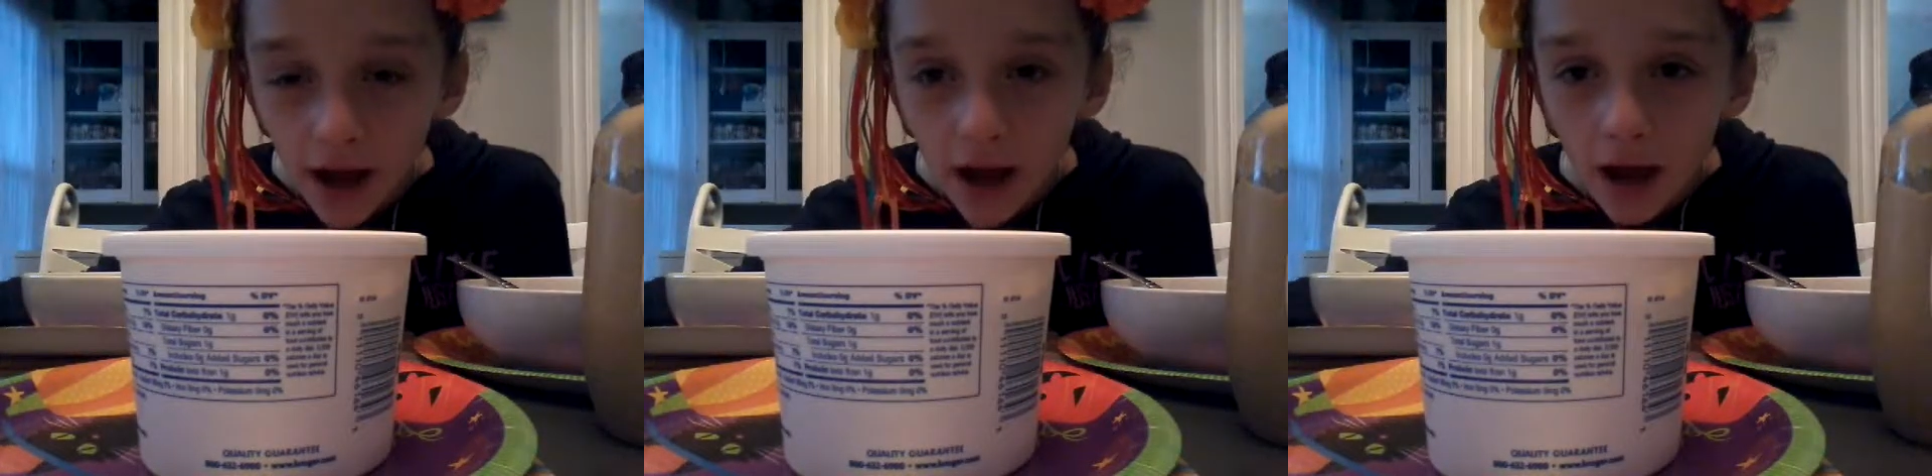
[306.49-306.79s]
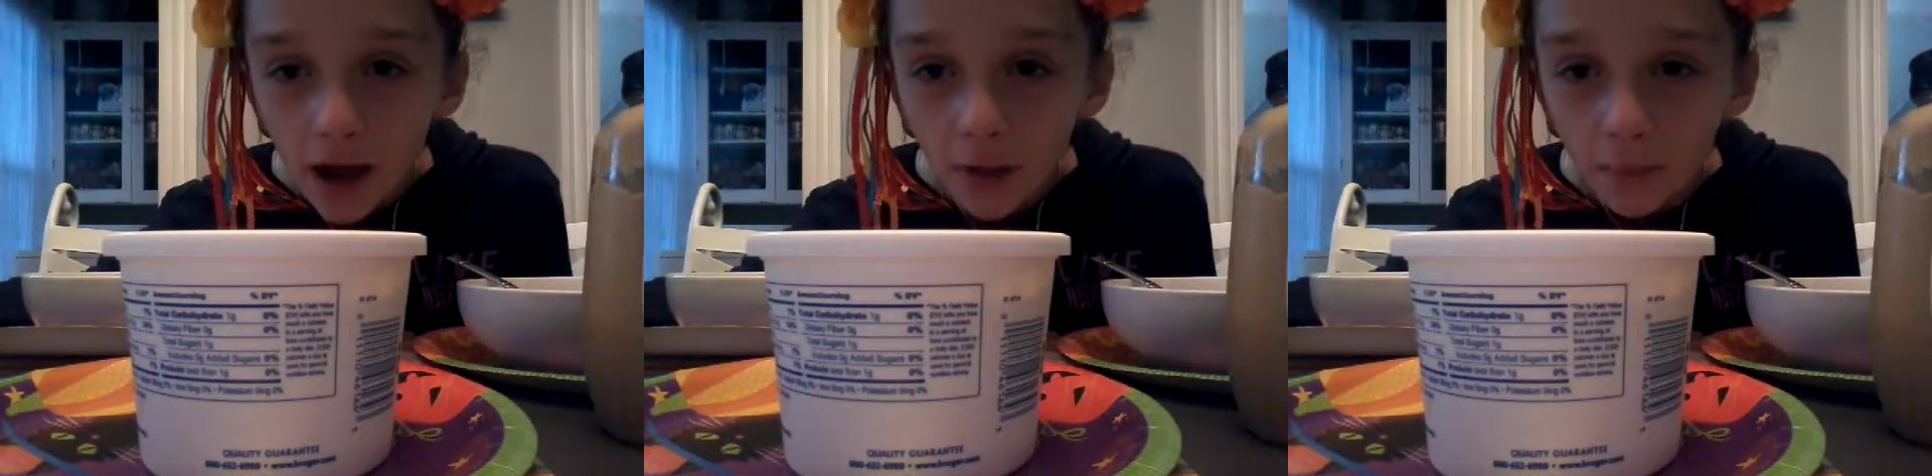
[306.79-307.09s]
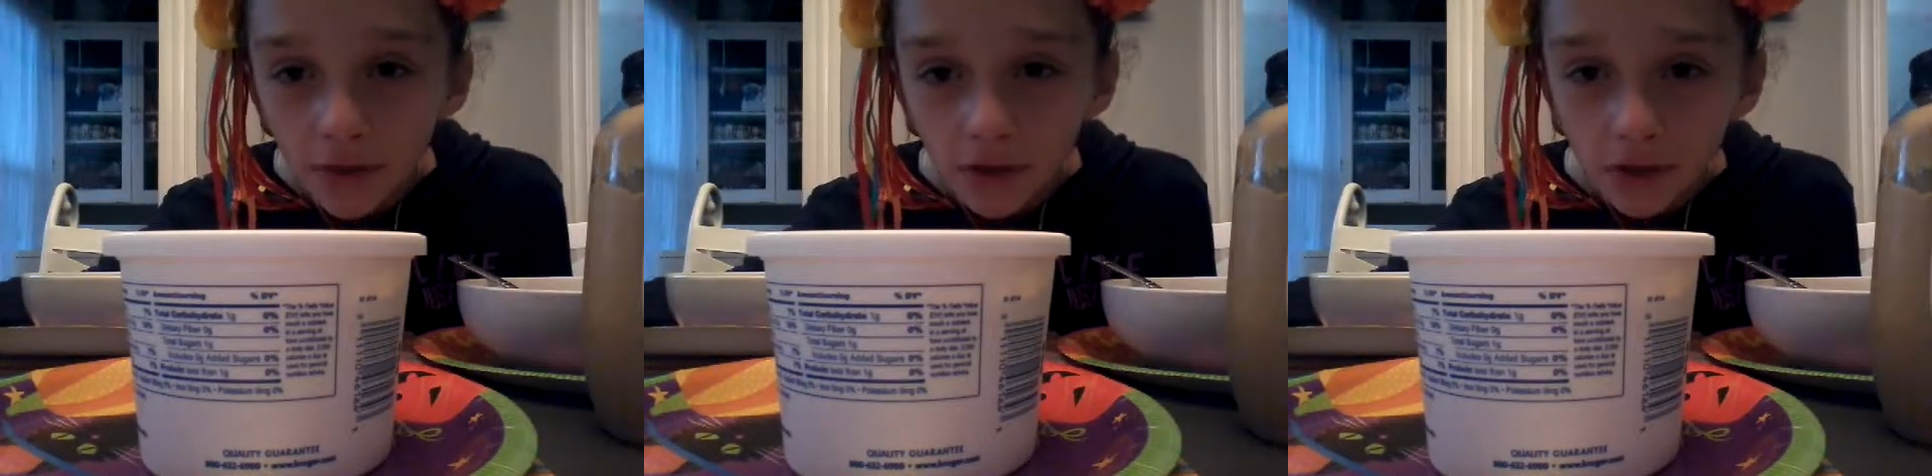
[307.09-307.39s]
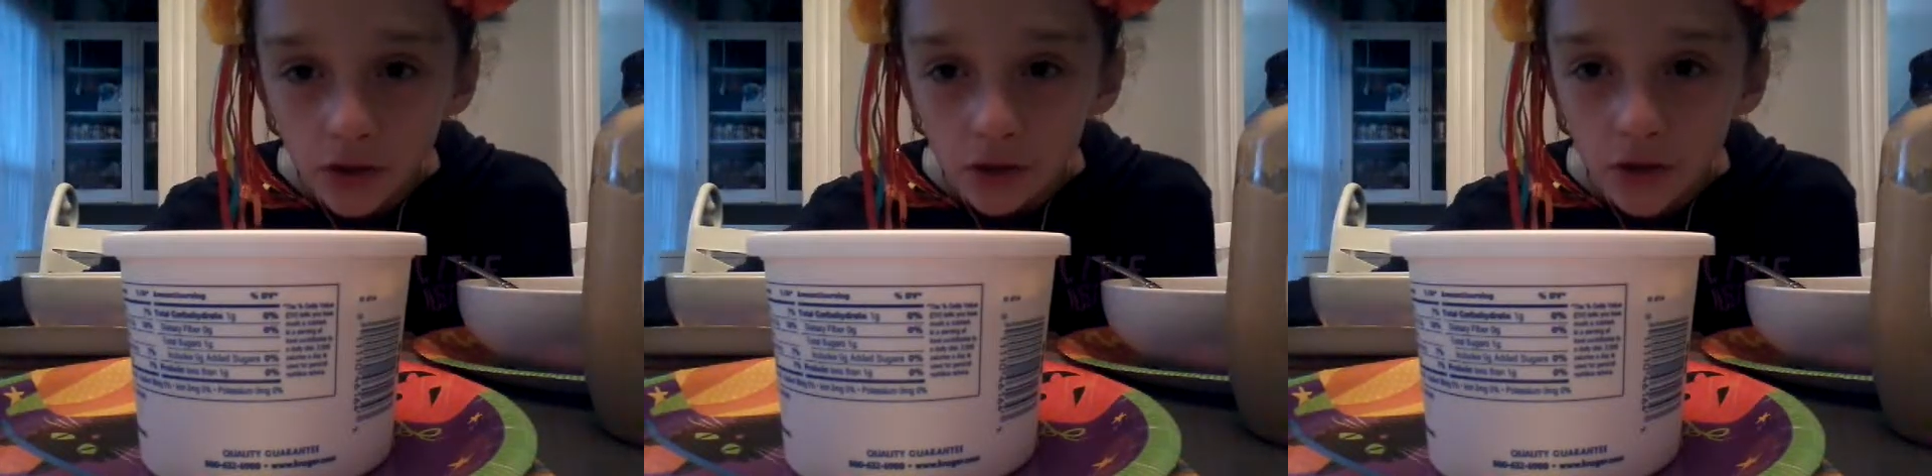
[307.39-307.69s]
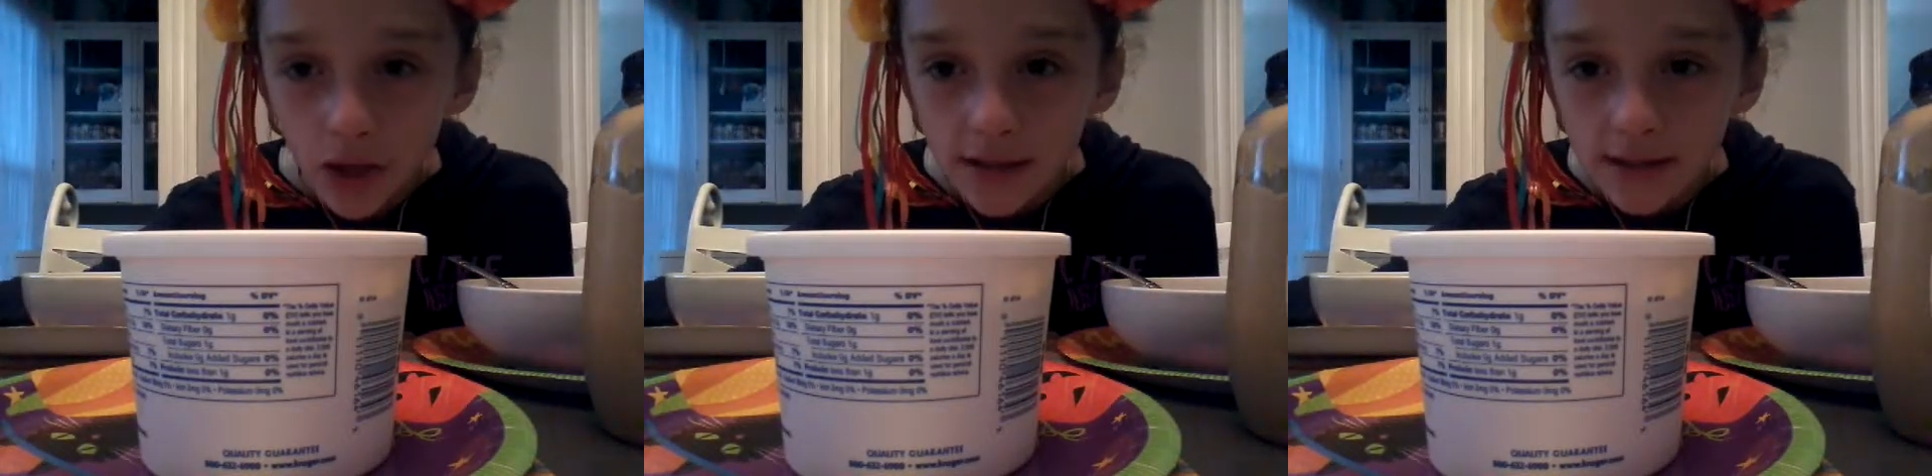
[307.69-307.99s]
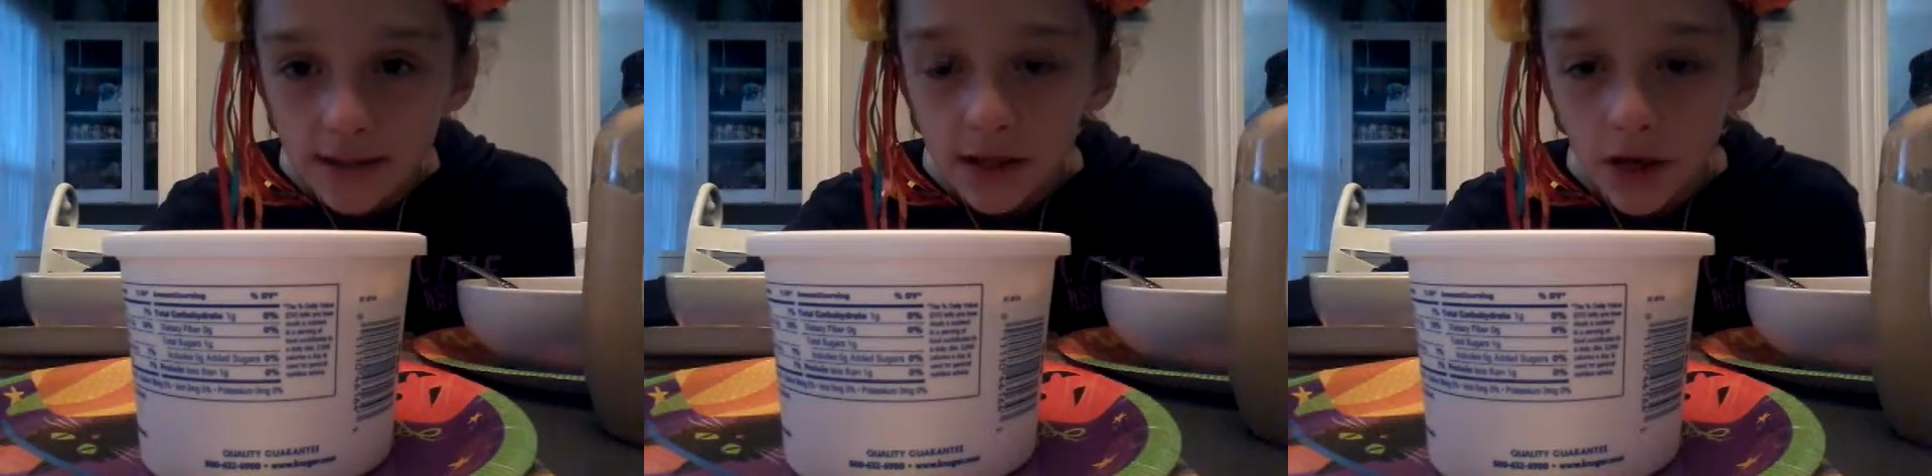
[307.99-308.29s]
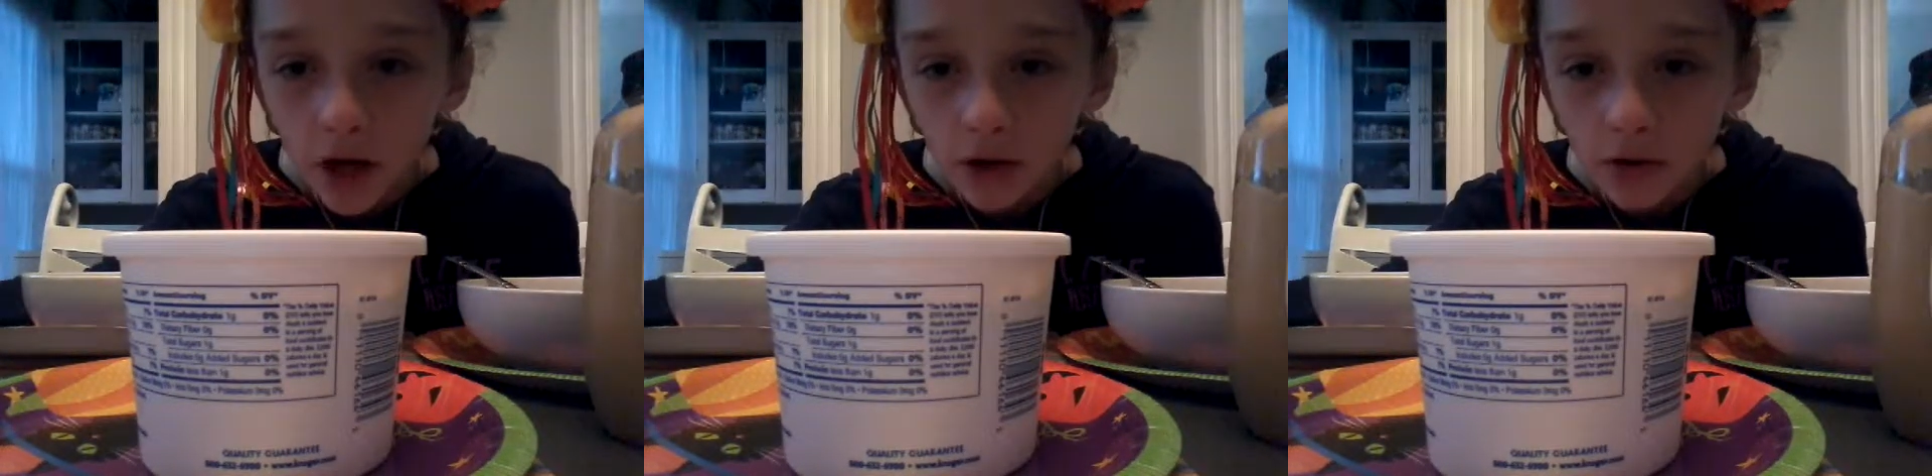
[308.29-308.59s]
um, you guys
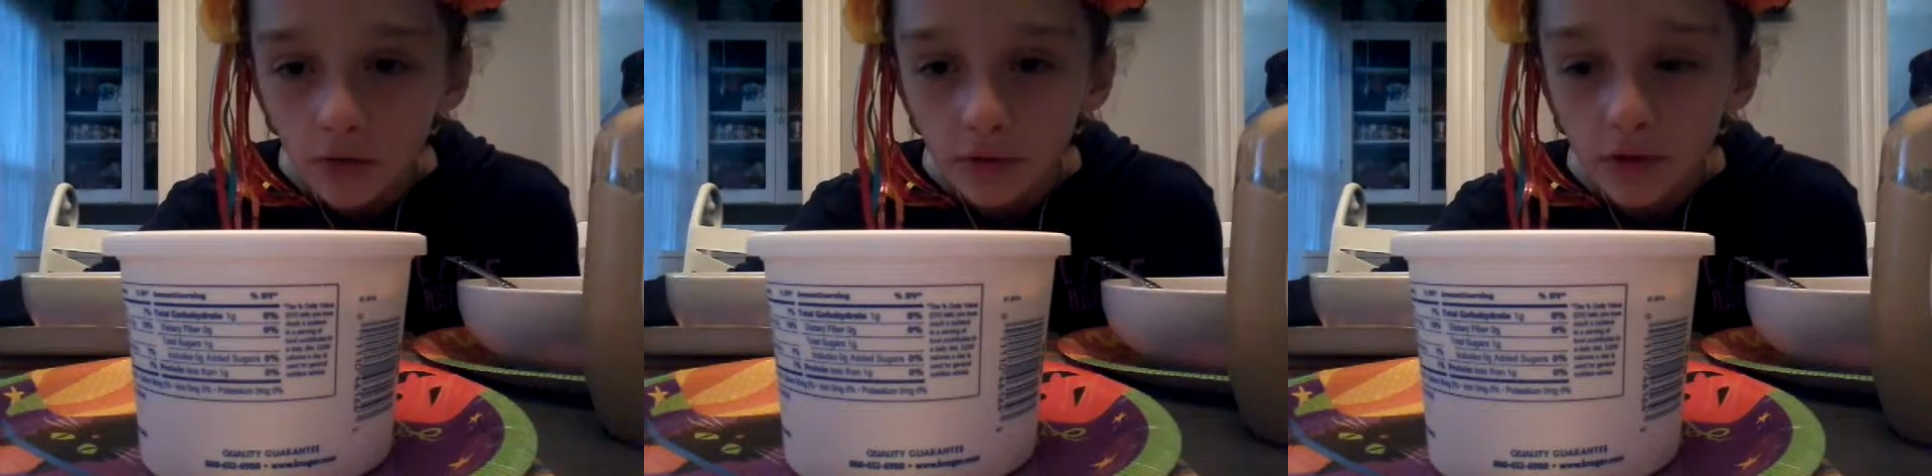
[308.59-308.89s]
are,